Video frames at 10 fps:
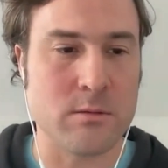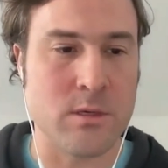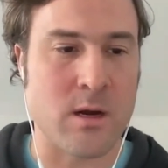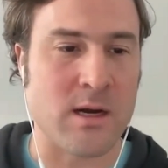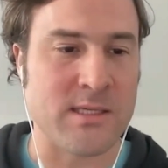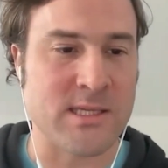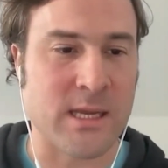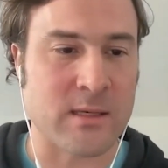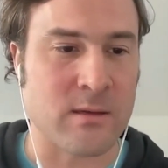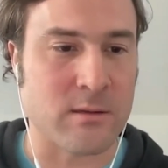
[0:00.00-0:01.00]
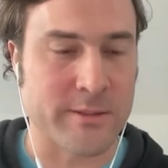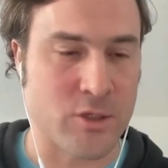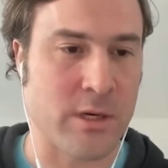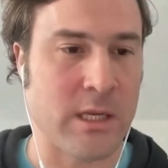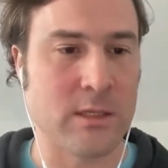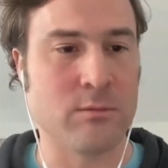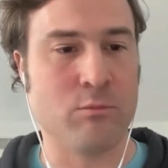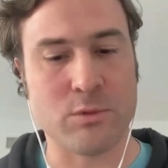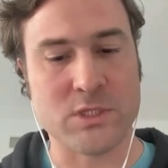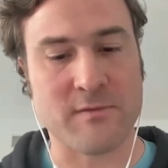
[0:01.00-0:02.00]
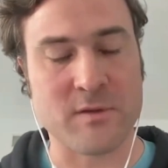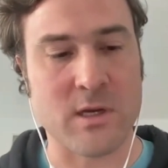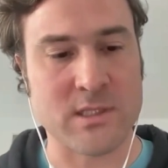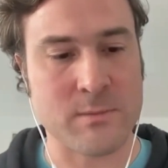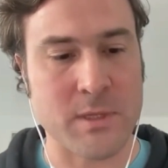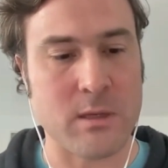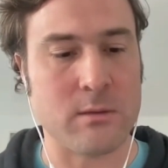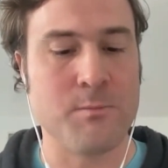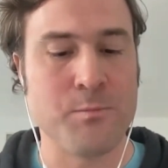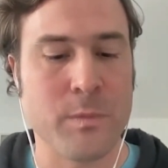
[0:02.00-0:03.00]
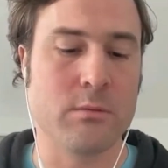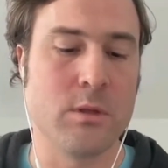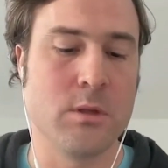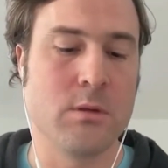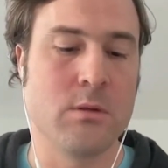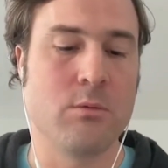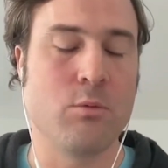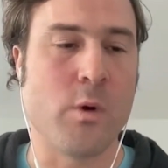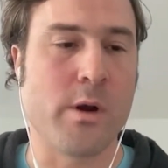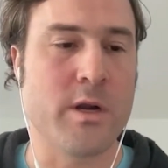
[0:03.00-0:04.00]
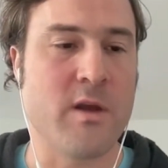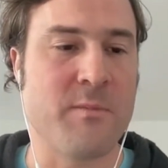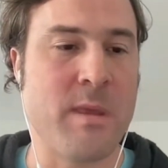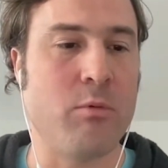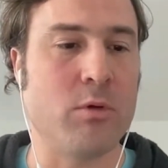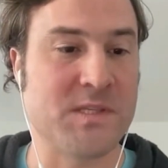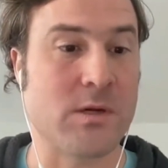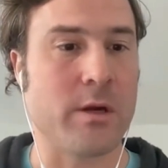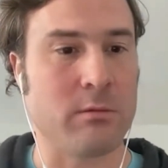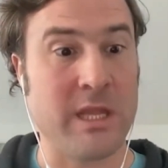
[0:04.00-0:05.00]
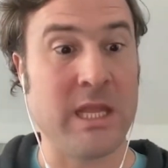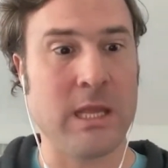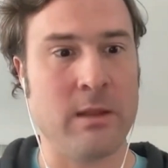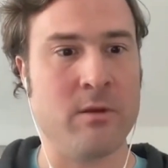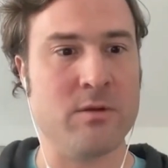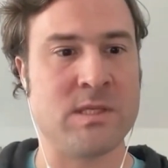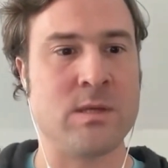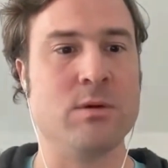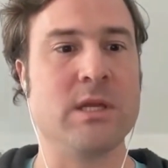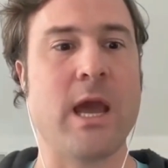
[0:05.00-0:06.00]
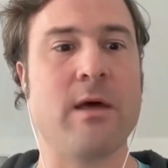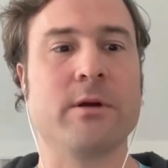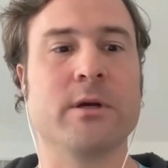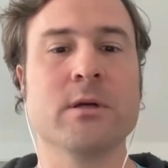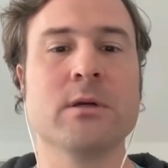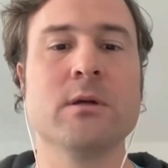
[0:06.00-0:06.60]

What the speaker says: non-technical trend, which I've talked about, where enough people start linking those two together.